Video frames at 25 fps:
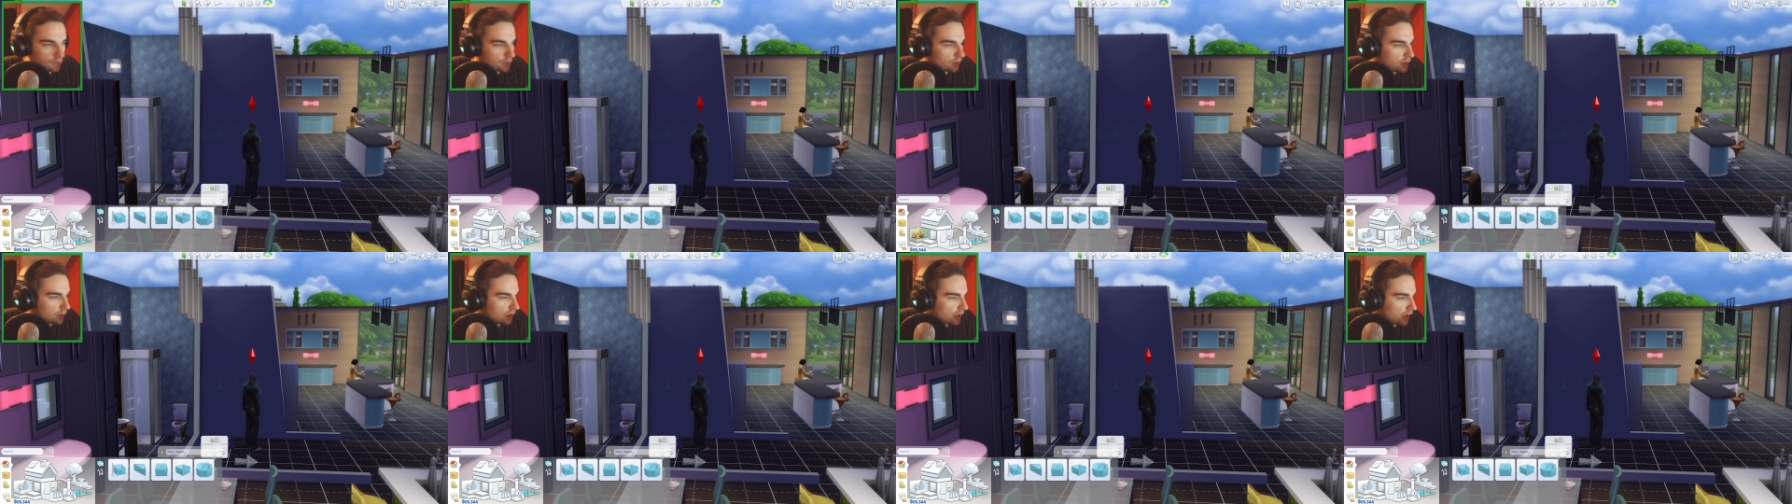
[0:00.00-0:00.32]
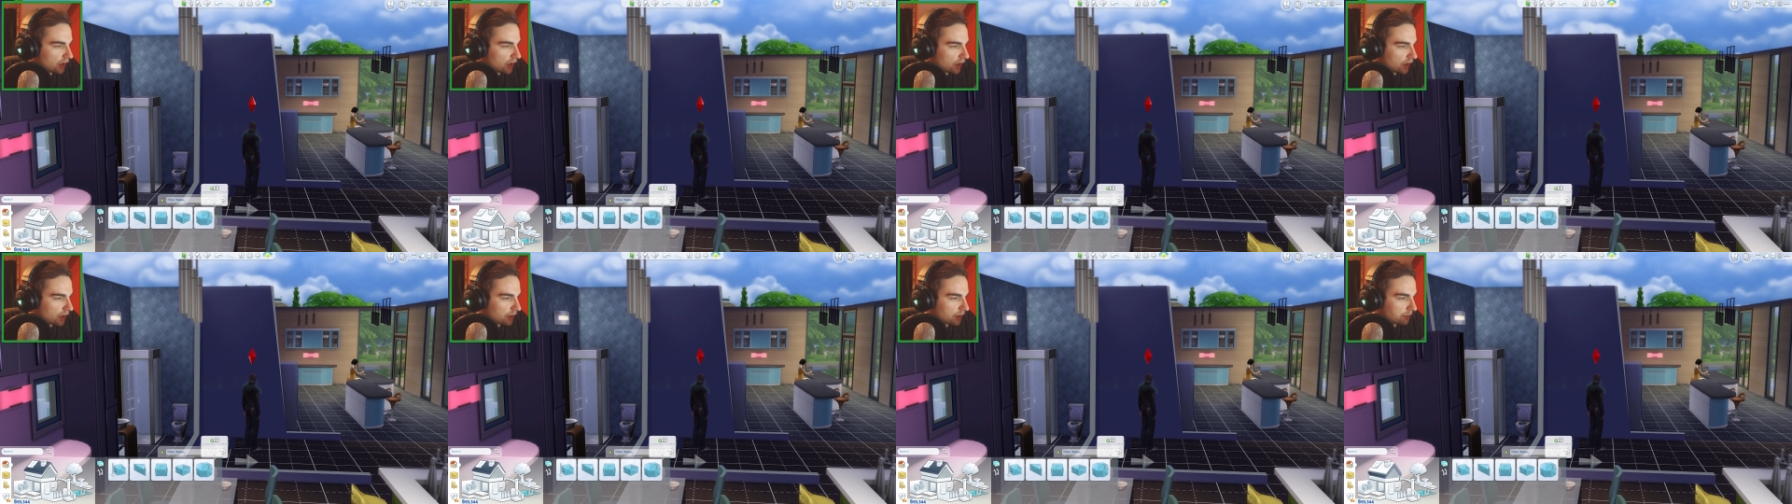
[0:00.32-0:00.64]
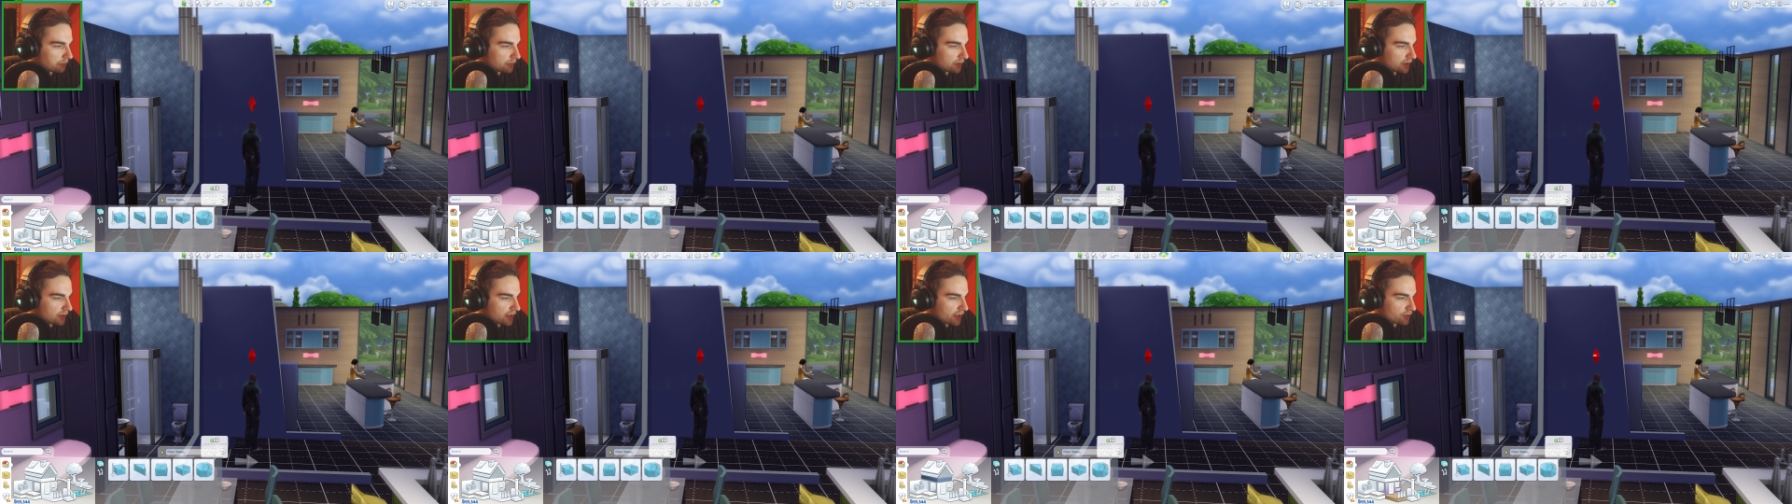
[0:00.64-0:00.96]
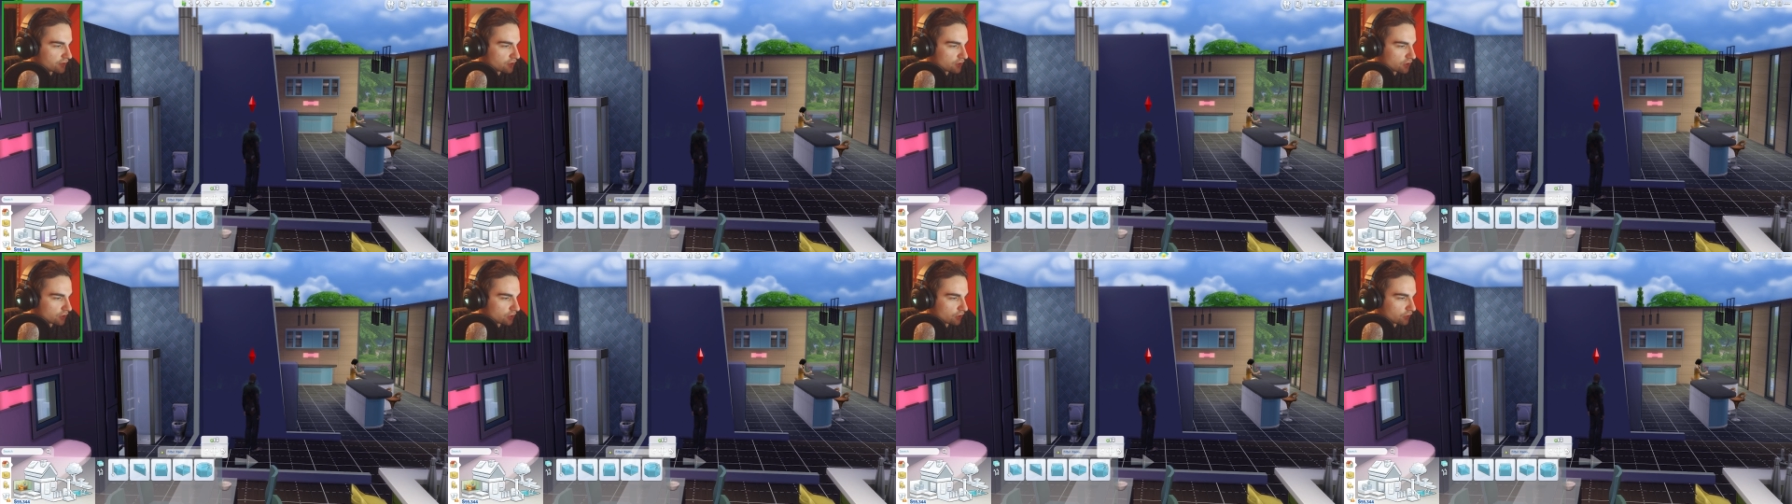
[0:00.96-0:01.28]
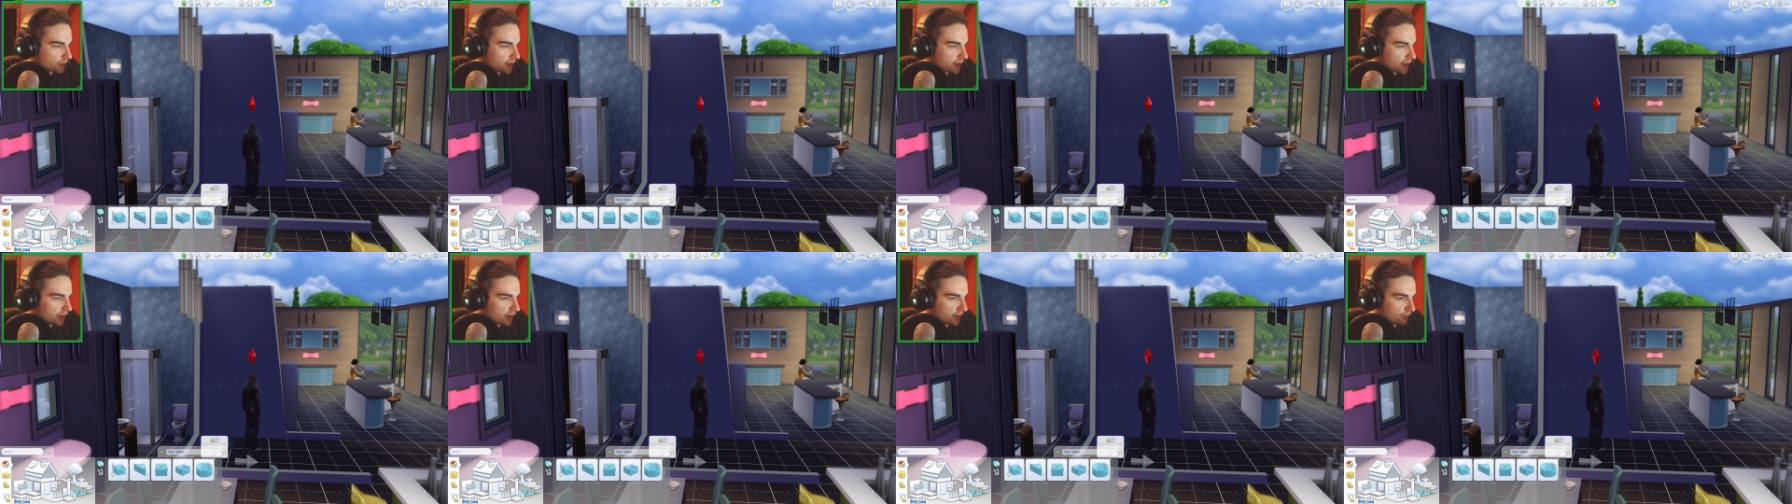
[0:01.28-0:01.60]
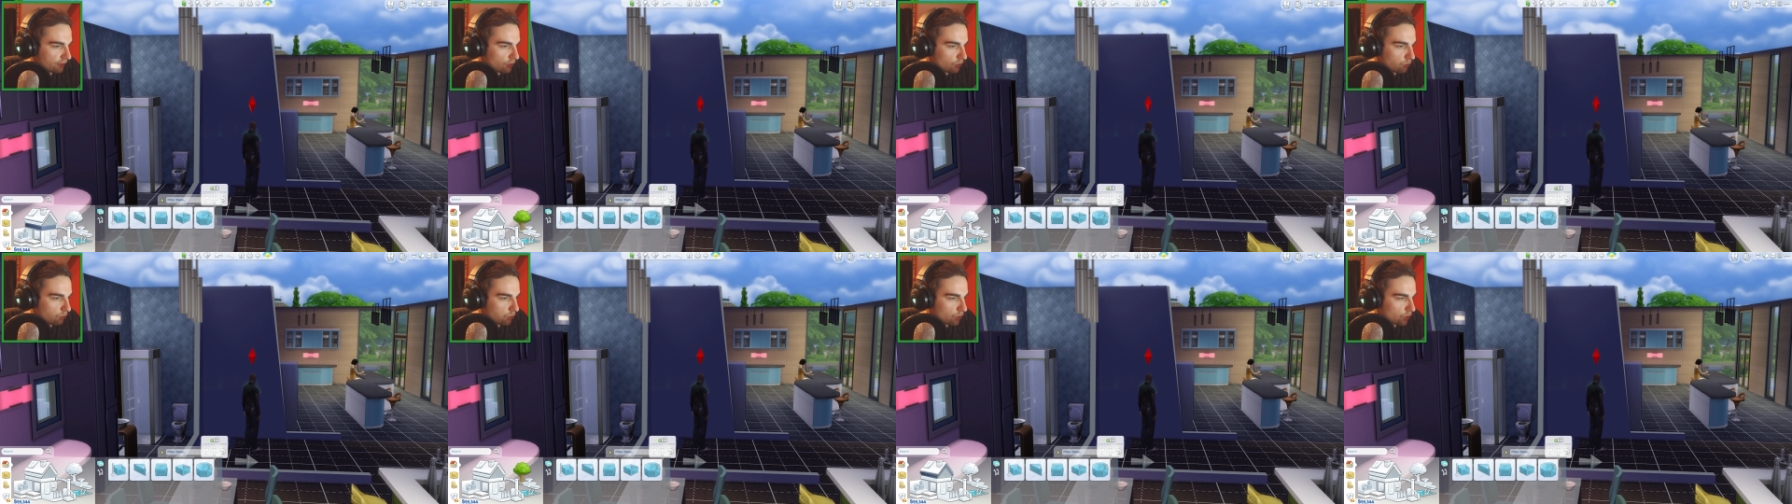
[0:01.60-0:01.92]
Um, let's just create
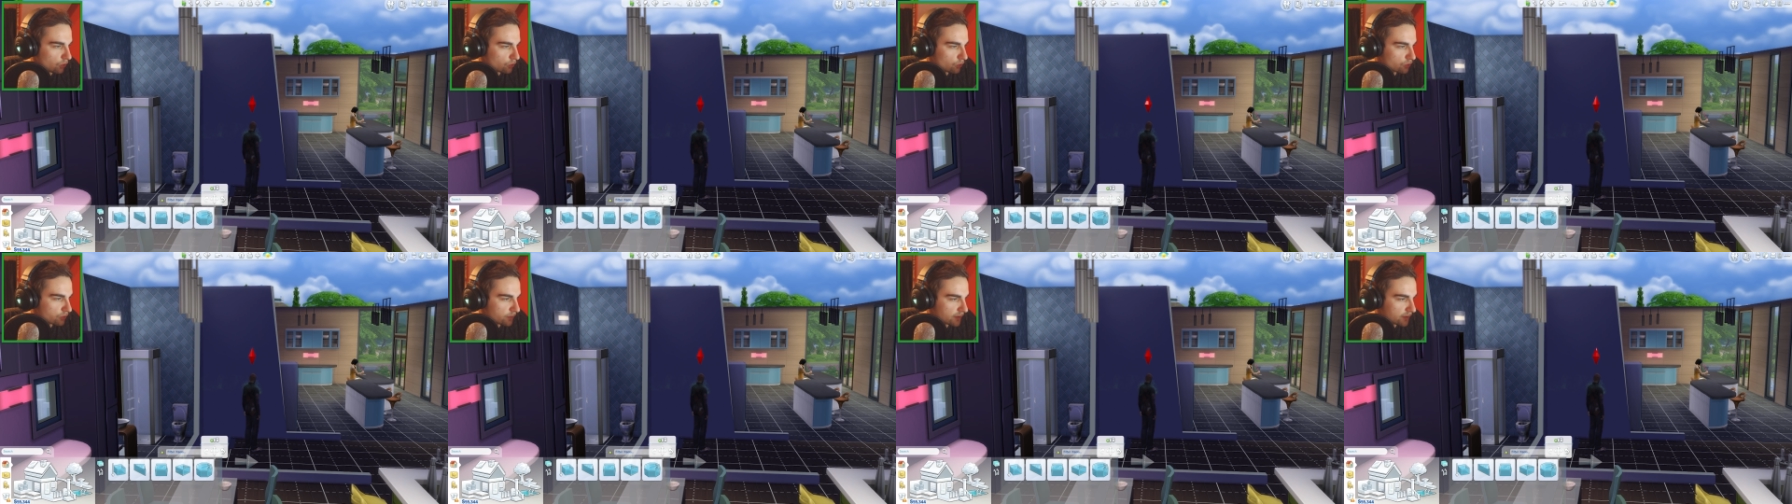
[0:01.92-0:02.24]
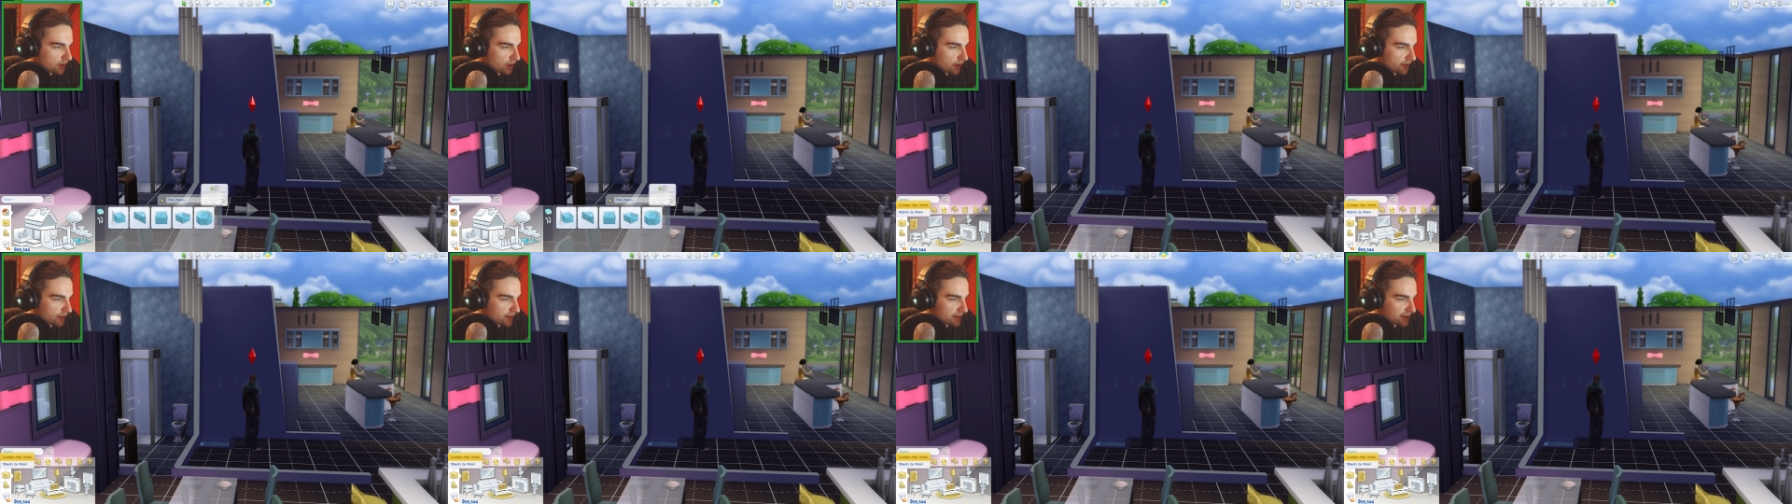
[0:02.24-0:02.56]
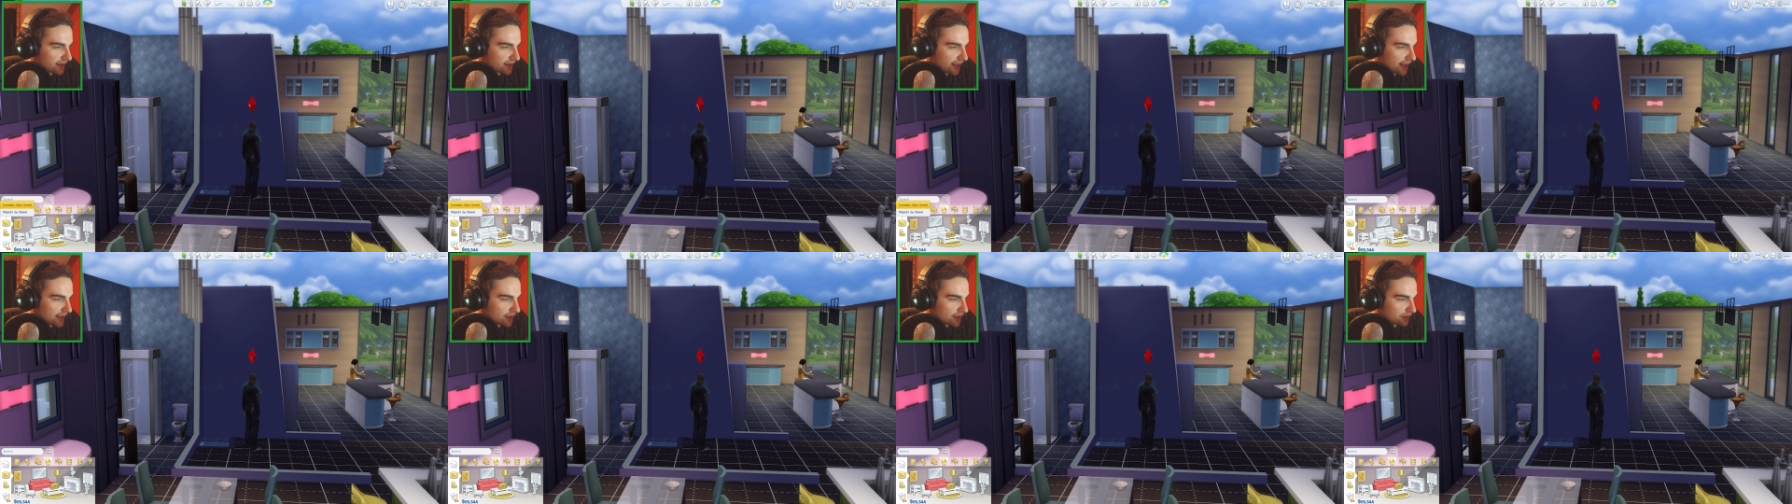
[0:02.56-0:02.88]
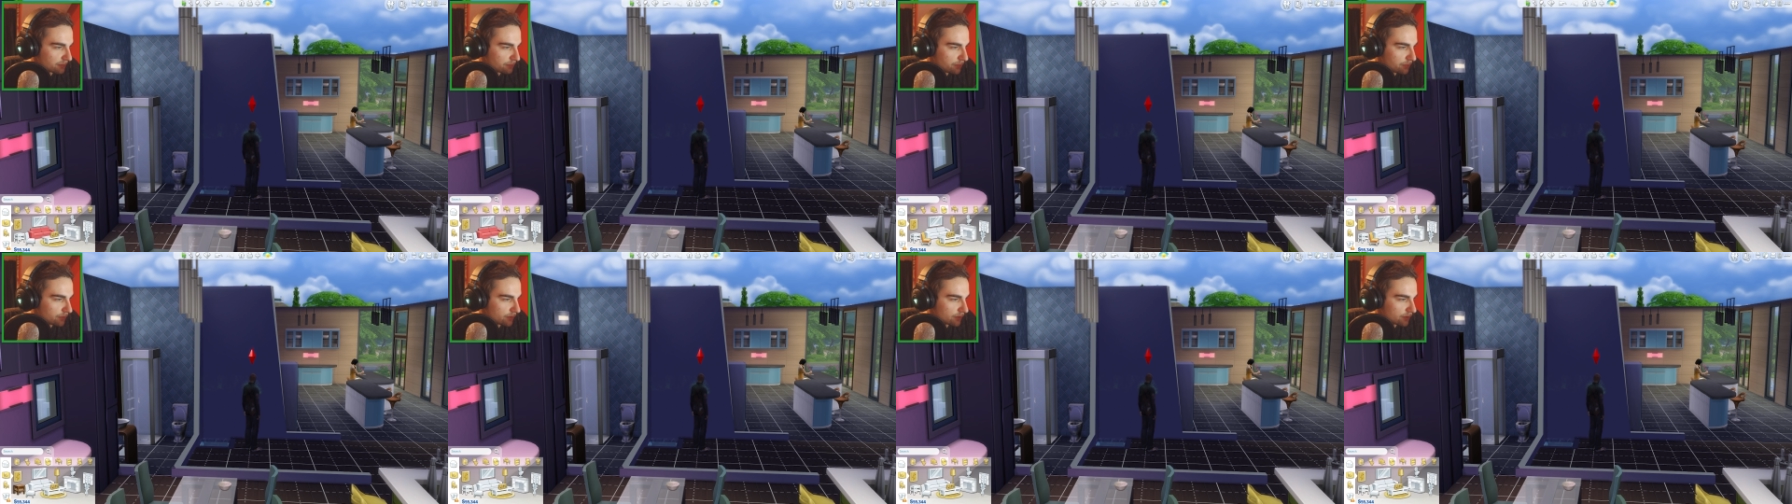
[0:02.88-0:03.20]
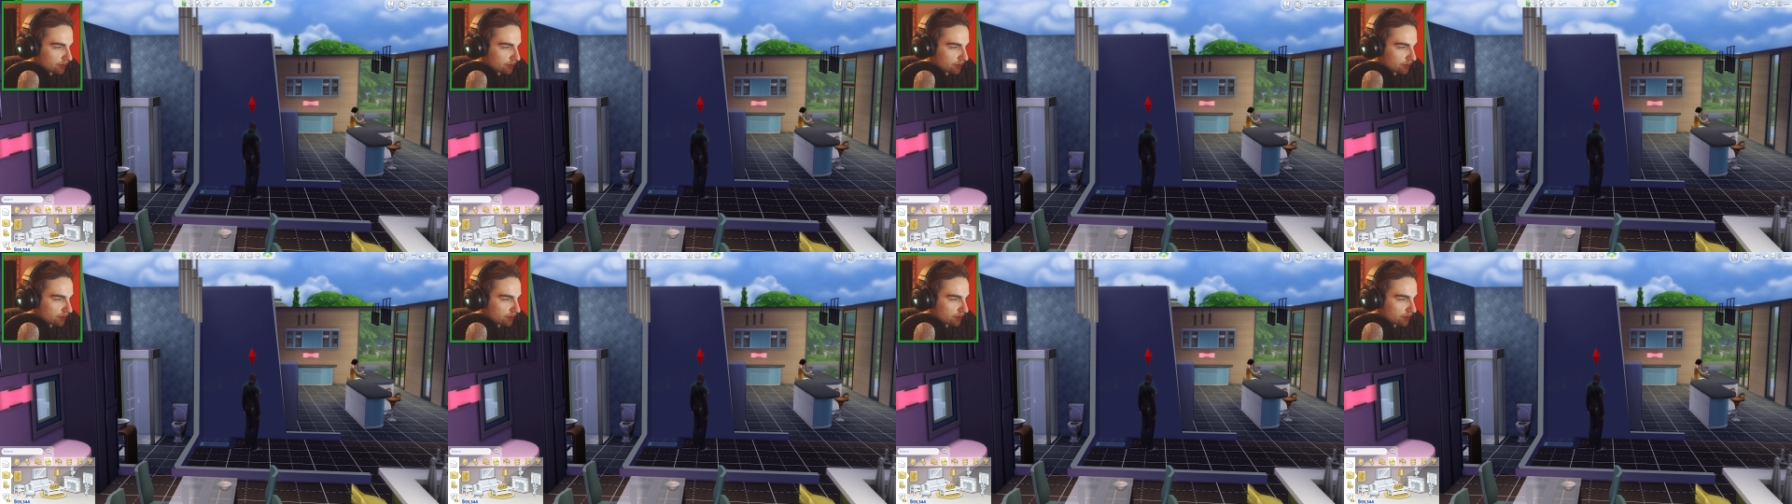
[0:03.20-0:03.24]
another wall so we can't escape.